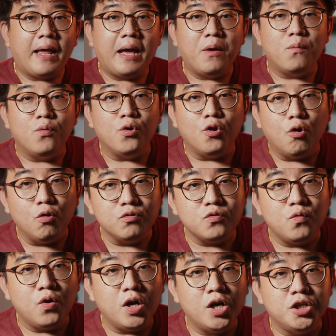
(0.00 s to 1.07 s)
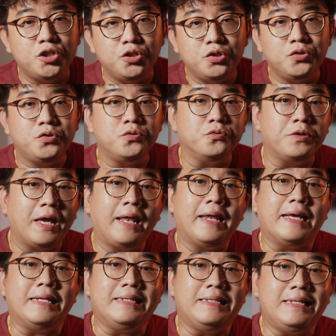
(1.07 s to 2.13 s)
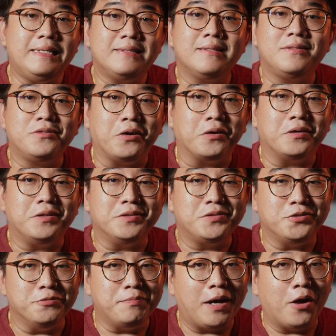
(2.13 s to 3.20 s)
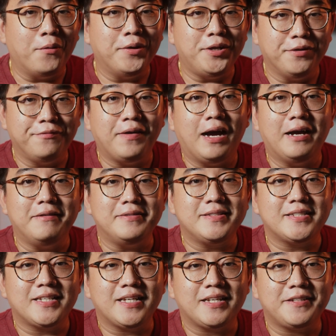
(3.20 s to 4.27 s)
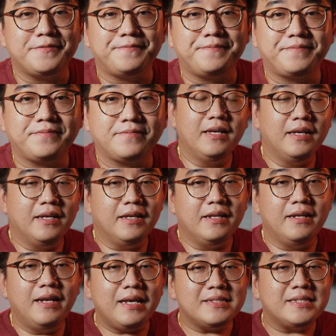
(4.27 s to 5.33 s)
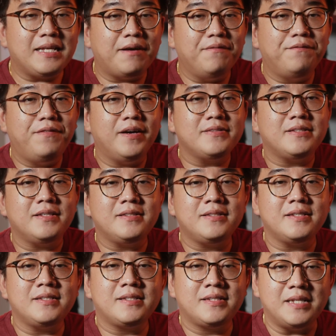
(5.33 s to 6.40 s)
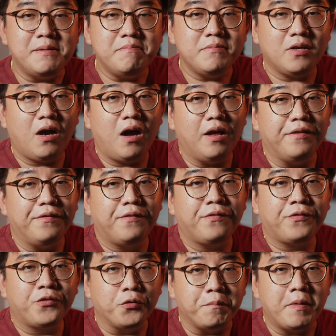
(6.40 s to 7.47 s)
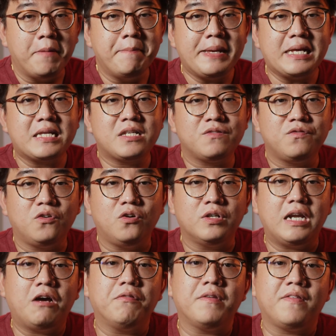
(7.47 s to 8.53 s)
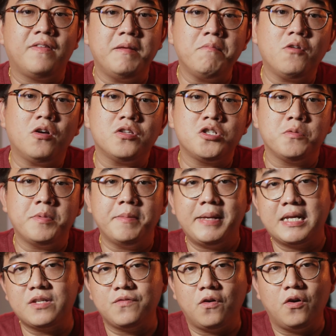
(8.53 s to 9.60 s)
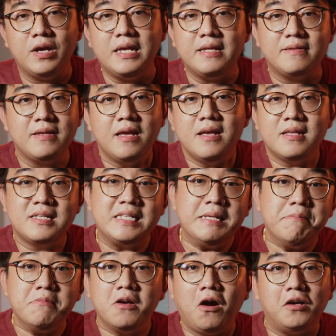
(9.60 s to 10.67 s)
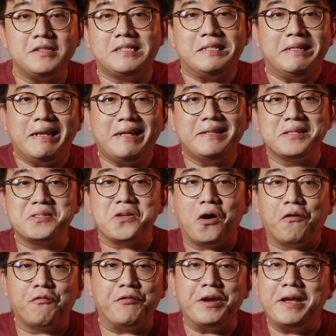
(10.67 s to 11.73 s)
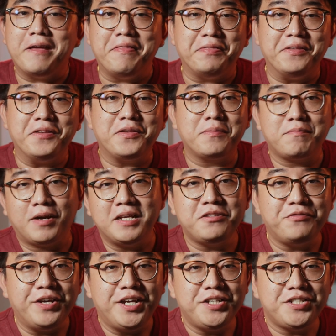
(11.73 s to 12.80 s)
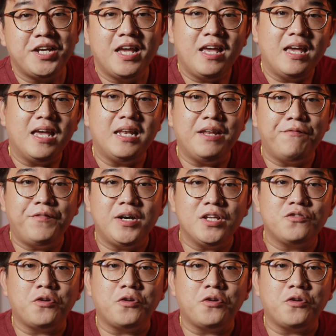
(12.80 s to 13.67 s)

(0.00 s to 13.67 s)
I would also urge you to get a decent dongle to power the 5s. Next up, versus the Simgot Supermix 4. Now, the Simgot Supermix 4 is Simgot's latest offering in this price range. It differs